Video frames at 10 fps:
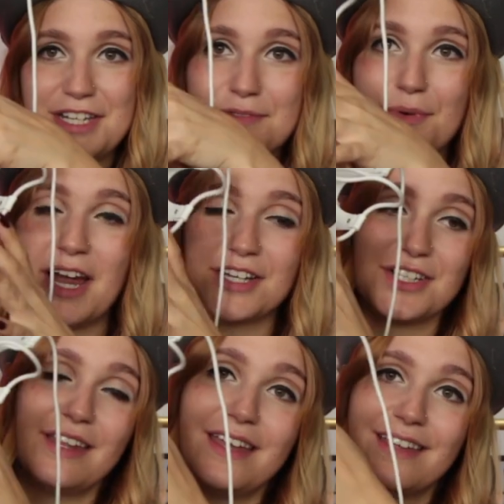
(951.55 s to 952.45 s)
These were
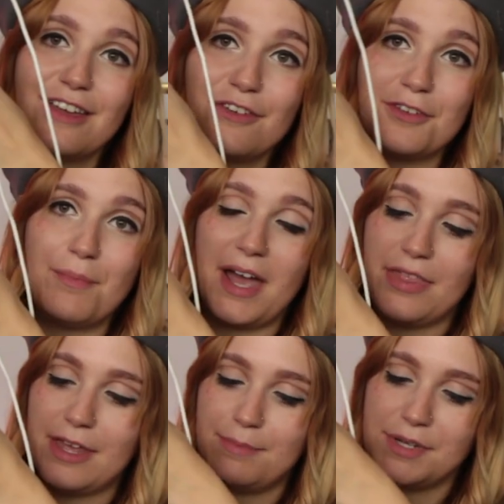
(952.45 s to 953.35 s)
actually a gift
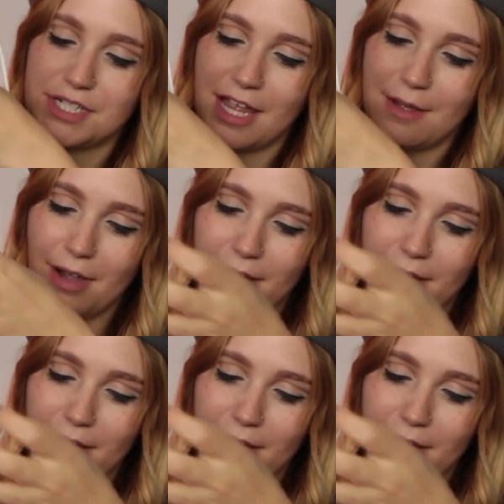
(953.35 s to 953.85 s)
by the Hippie Shape.